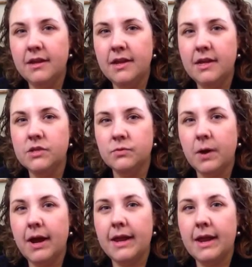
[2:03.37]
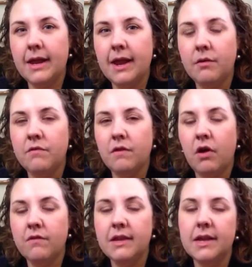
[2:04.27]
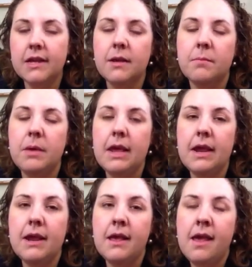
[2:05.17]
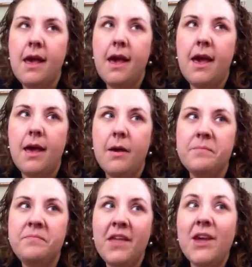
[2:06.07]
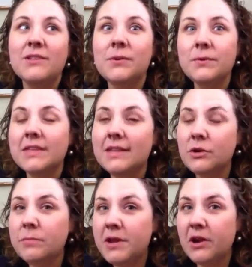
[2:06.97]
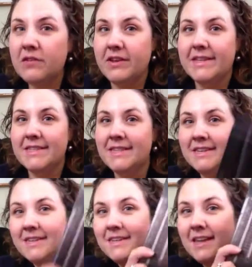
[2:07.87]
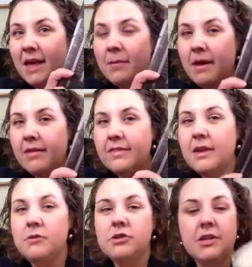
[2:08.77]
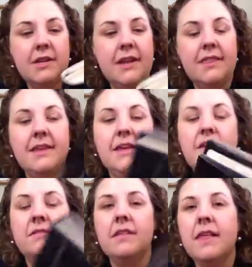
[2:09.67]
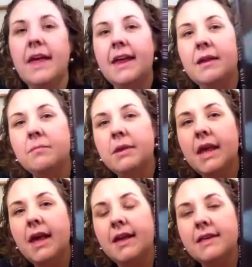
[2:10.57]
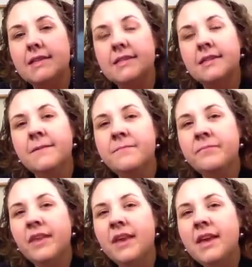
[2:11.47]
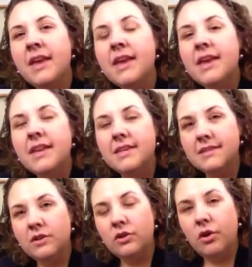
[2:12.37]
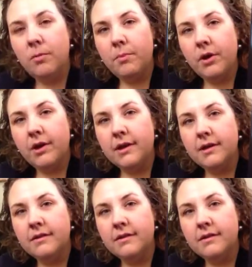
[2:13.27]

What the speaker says: in his writing and how involving it can be. So I was a little bit nervous about The Ocean at the End of the Lane because it is an adult book,